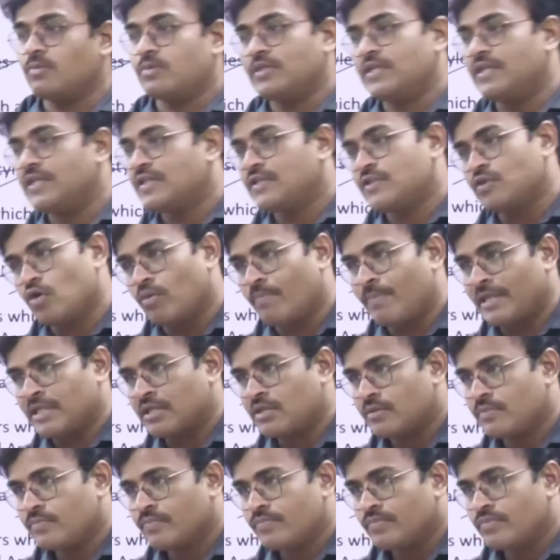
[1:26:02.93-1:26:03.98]
see the cenopath.
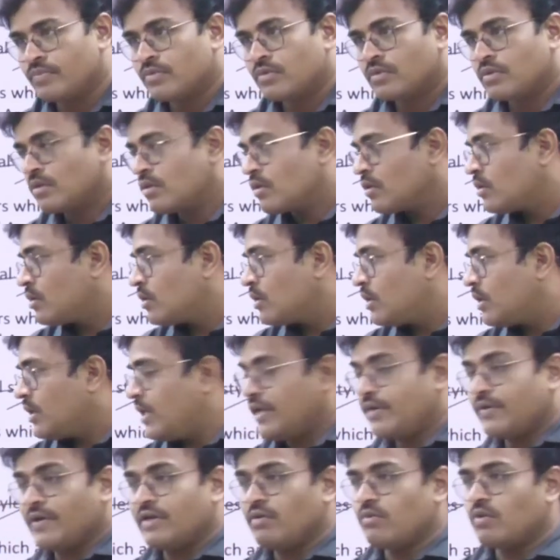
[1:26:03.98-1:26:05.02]

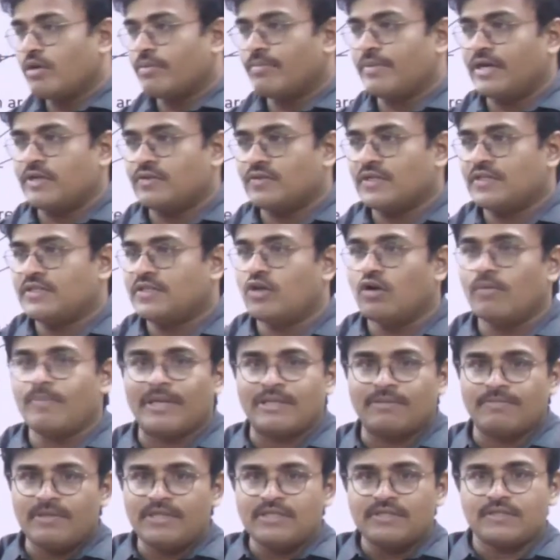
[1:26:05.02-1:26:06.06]
Are you getting what I'm trying to say?
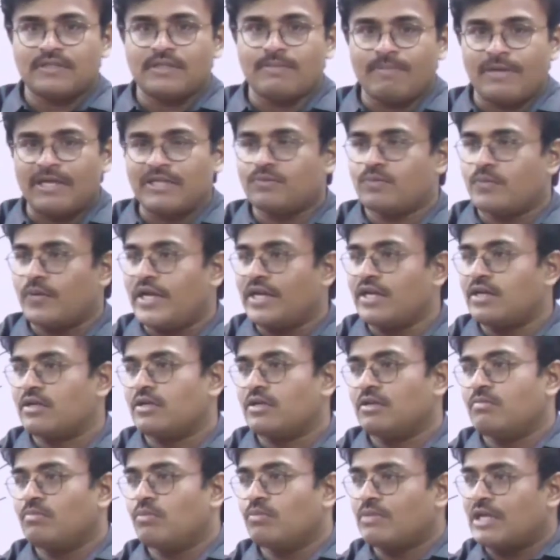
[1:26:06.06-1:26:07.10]
Cenopath means the place where
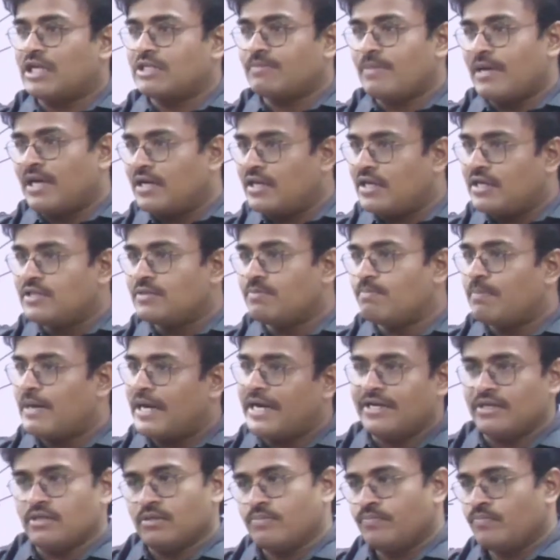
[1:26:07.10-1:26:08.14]
Mumtaz Mahal is
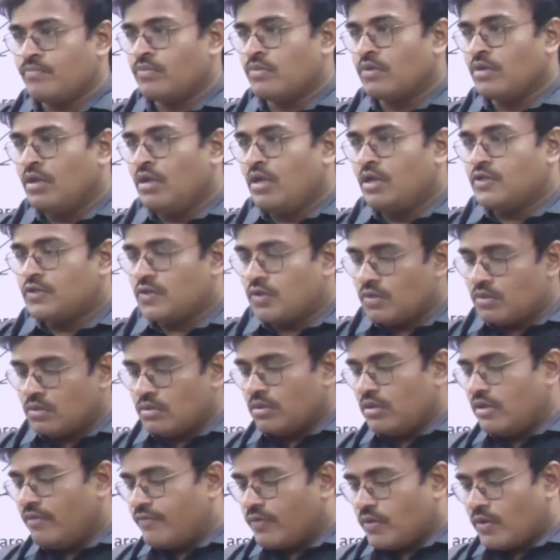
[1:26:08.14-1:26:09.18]
buried. So
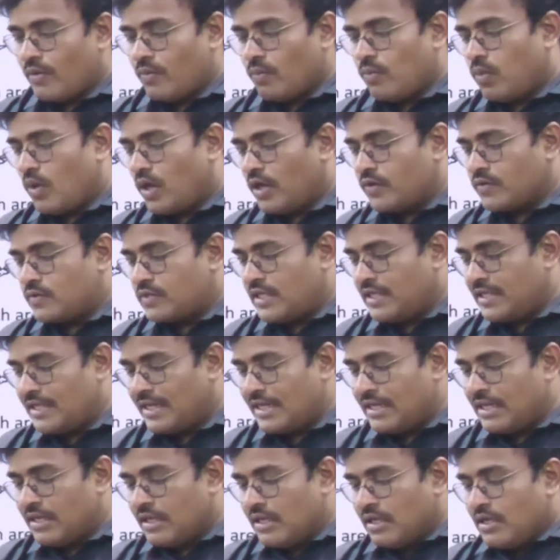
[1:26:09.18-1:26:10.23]
if you want to see
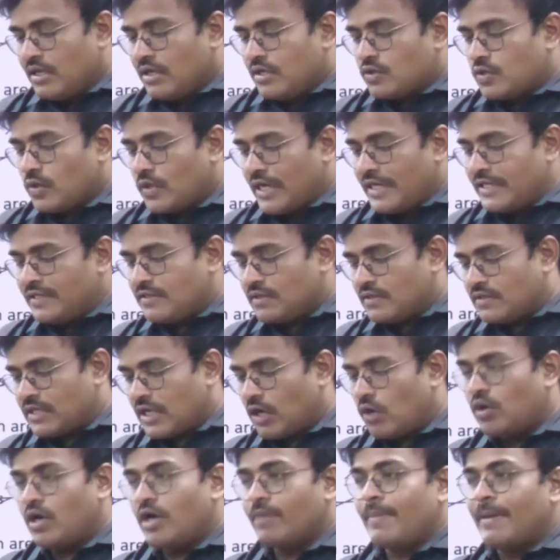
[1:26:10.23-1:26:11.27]
that, so that is
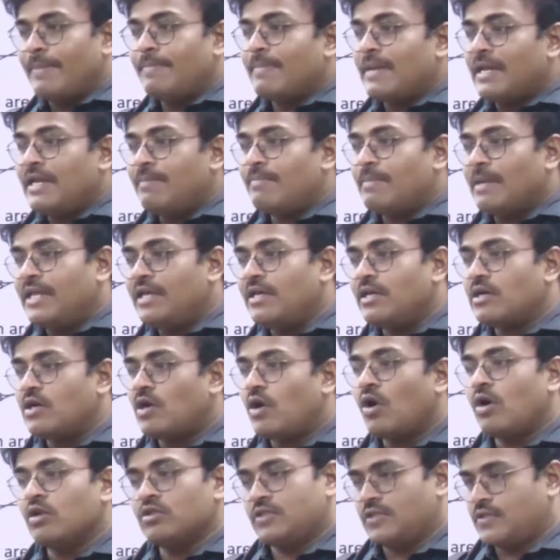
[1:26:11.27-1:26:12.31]
surrounded by many
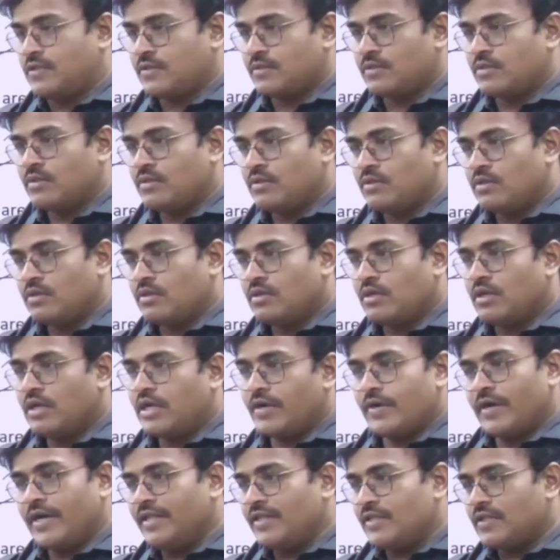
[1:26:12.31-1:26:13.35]
halls. Are
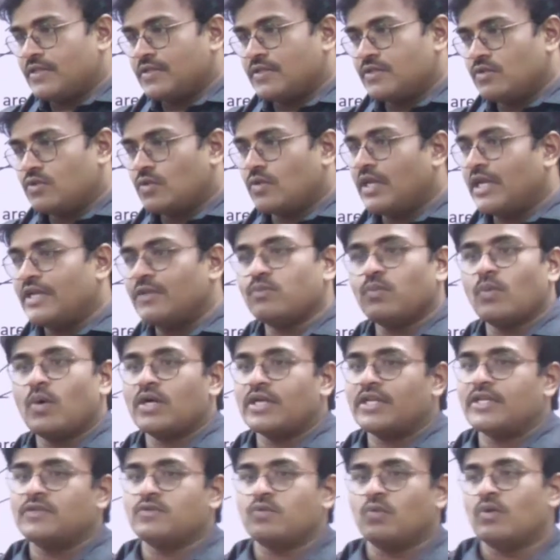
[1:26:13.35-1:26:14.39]
you getting this? So that is
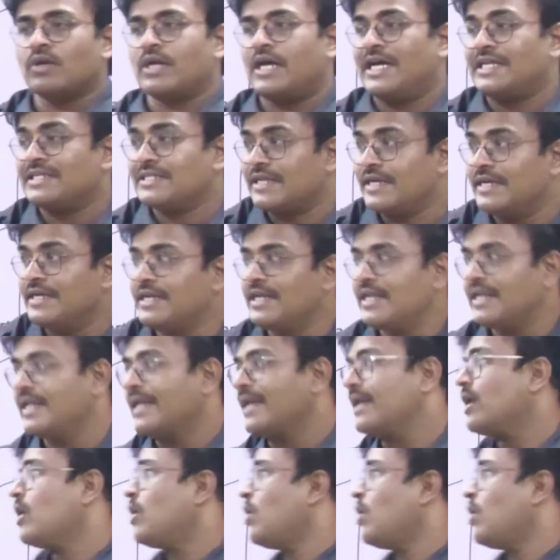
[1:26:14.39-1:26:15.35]
what is known as interior